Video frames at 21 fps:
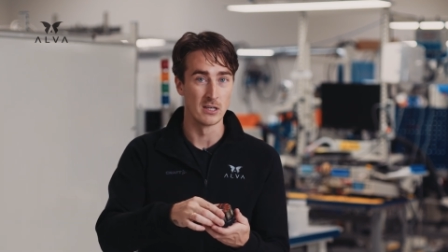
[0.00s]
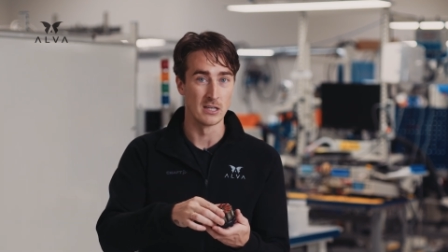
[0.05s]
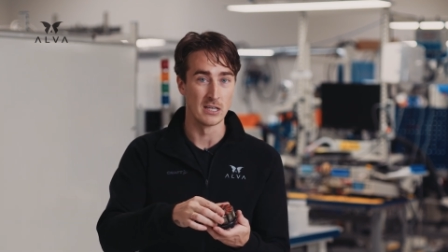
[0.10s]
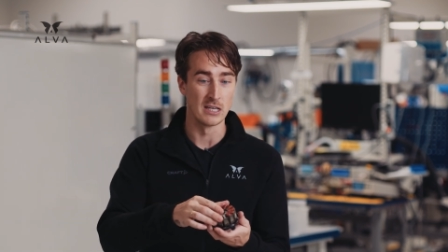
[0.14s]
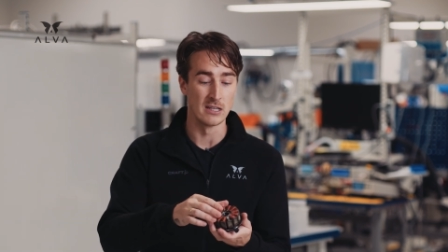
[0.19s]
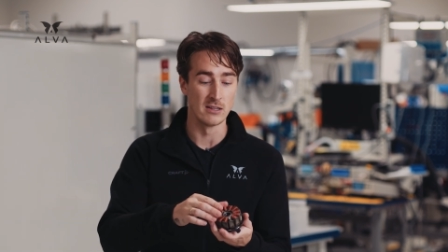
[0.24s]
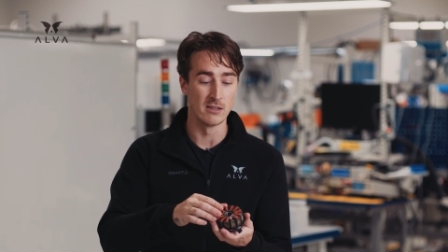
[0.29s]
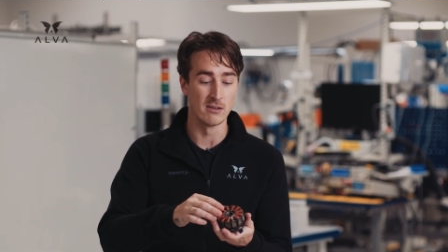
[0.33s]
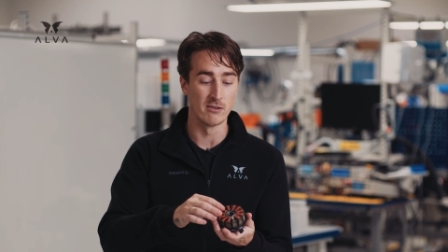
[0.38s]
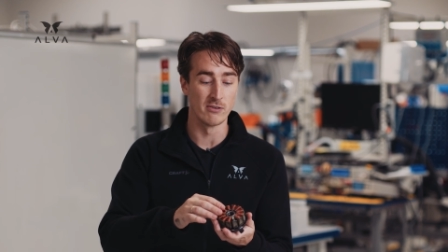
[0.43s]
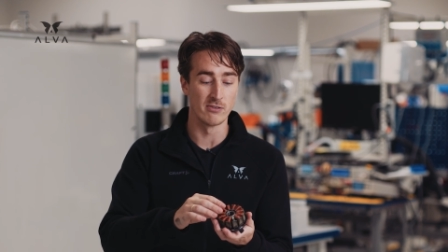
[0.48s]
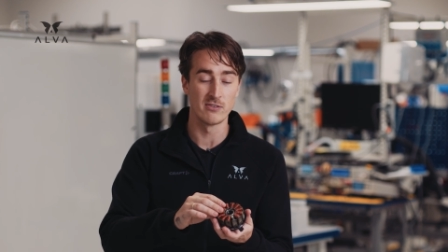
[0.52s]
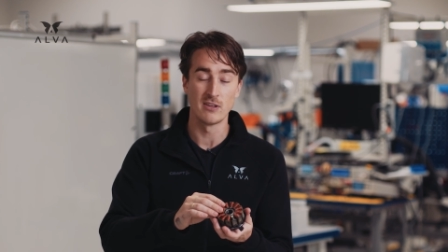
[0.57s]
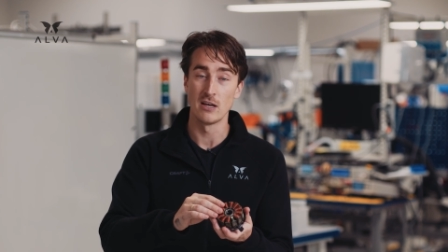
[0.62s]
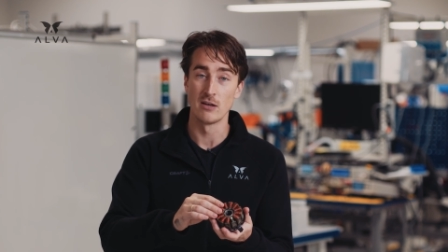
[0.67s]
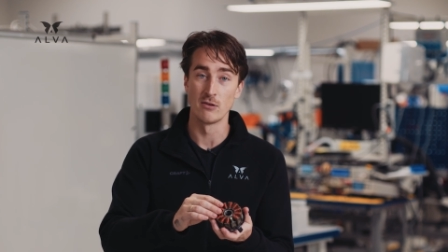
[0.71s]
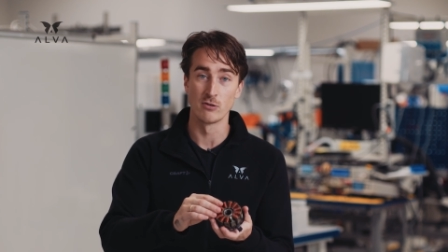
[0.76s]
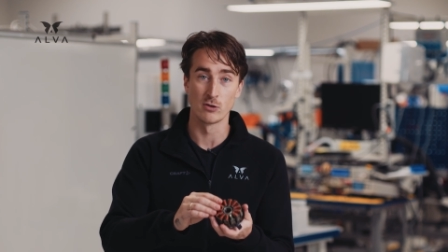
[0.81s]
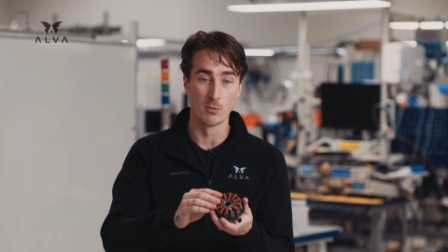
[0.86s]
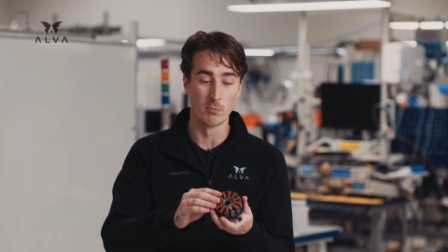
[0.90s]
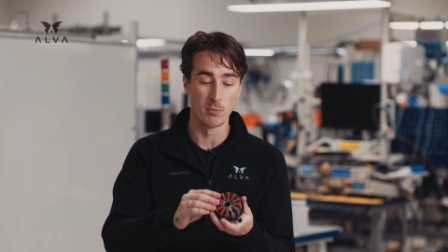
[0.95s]
in their
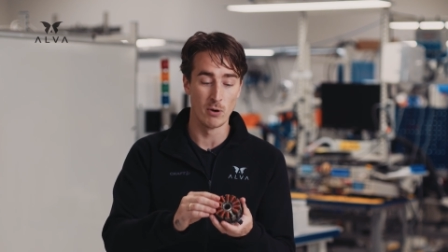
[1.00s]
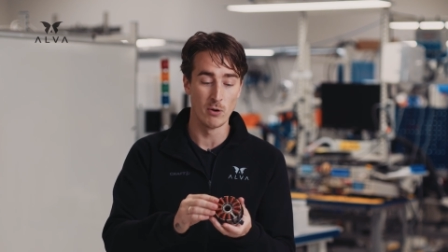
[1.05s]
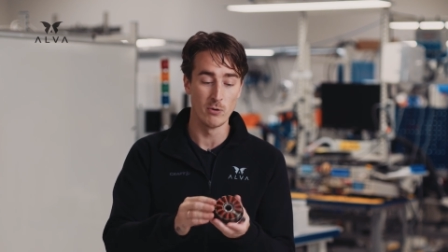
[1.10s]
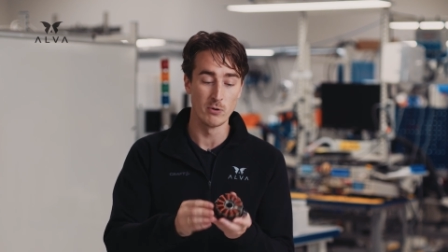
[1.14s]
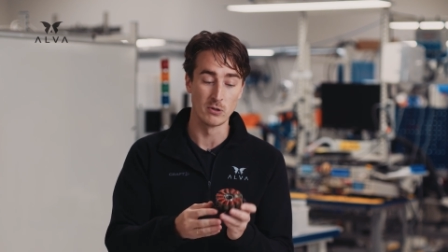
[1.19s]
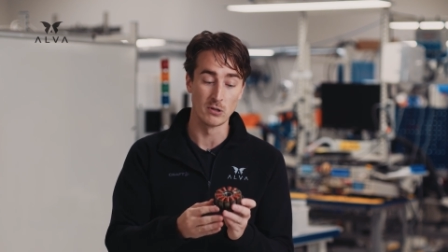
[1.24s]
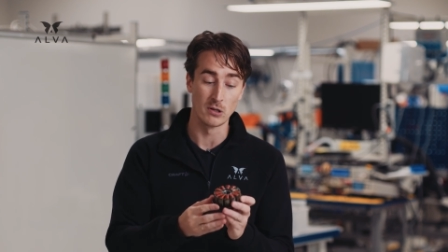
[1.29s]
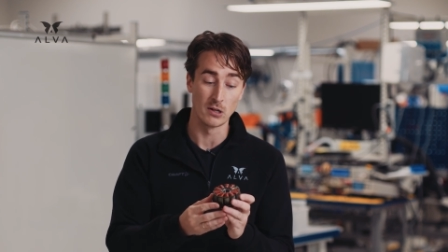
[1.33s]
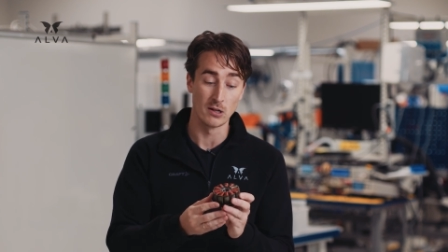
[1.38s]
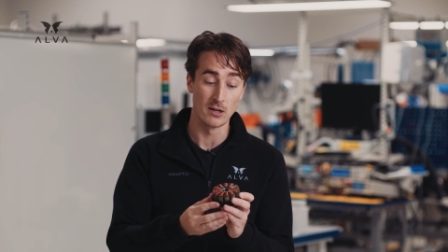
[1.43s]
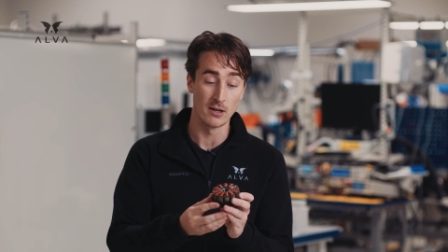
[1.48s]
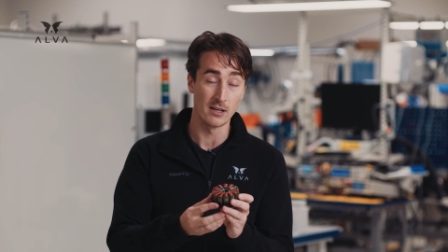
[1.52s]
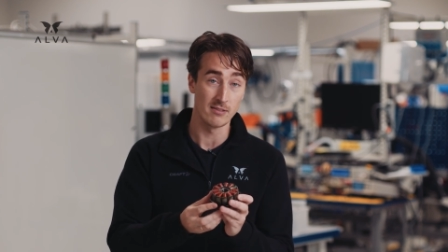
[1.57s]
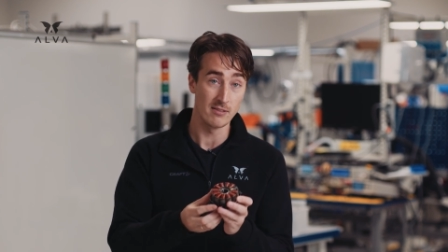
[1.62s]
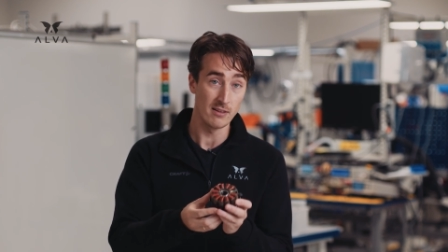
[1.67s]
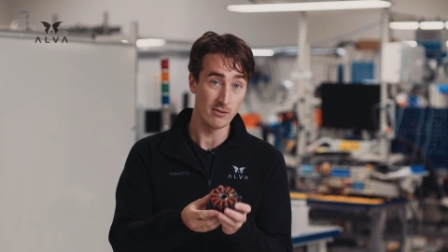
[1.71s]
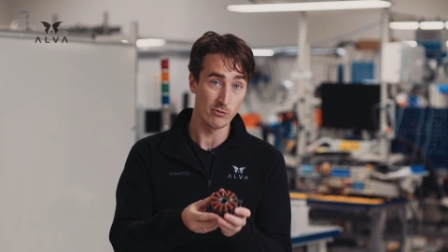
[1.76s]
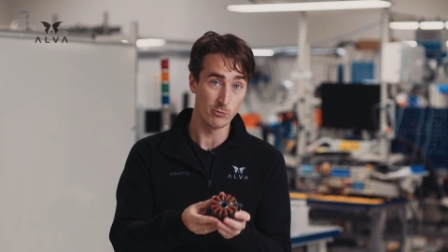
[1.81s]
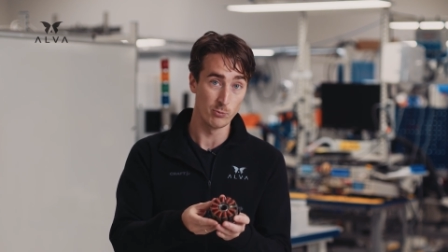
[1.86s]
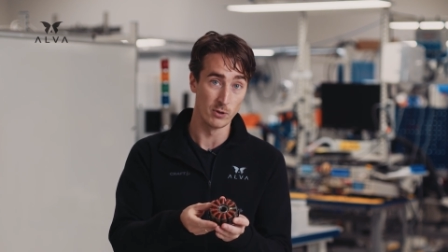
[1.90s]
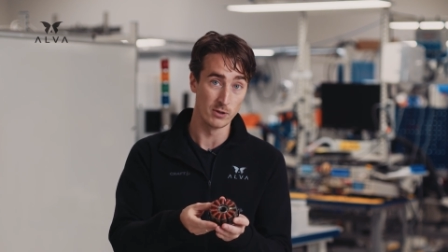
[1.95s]
stator component, like
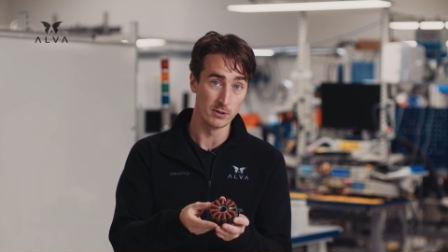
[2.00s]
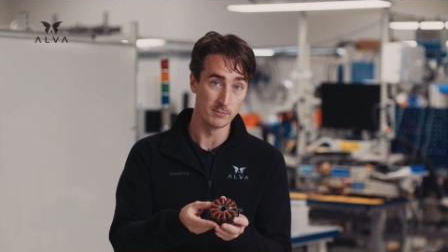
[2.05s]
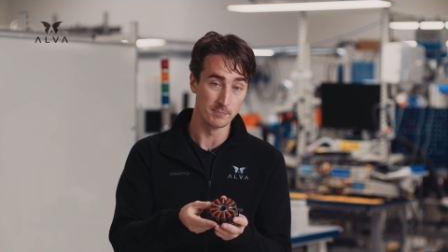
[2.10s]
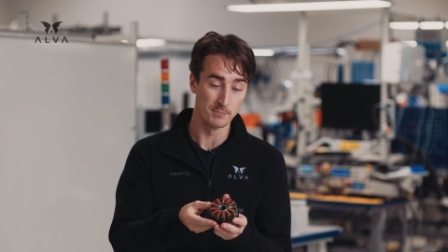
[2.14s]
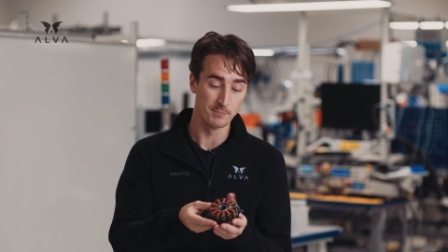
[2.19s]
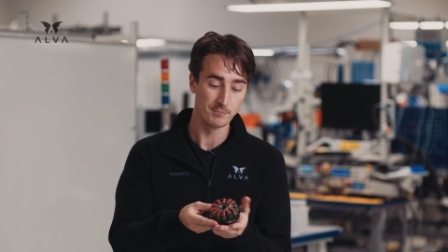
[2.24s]
this one.